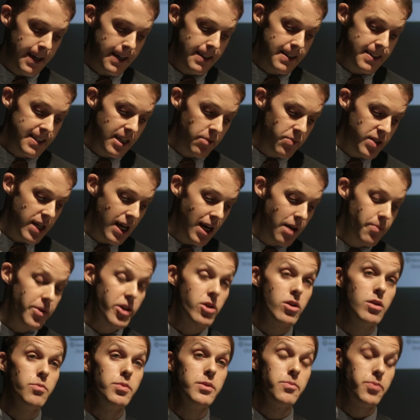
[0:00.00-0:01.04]
At the same time,
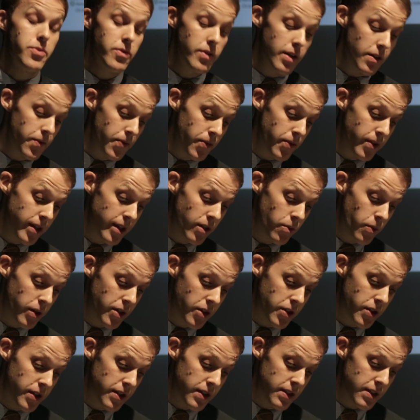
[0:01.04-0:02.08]
the urban periphery,
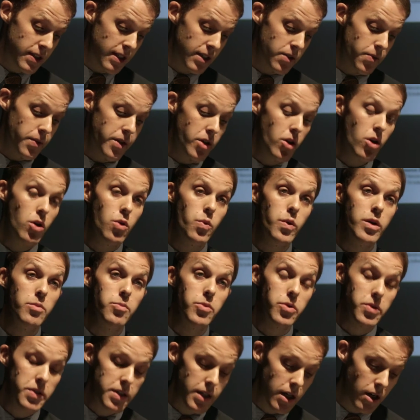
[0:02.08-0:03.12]
which is, as we know, where
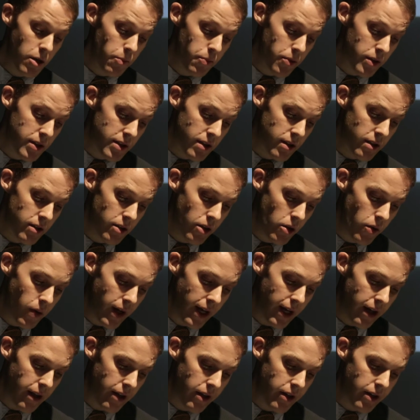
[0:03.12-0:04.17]
most airports are
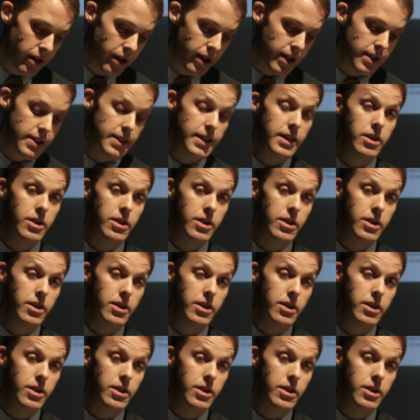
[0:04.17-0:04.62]
located, has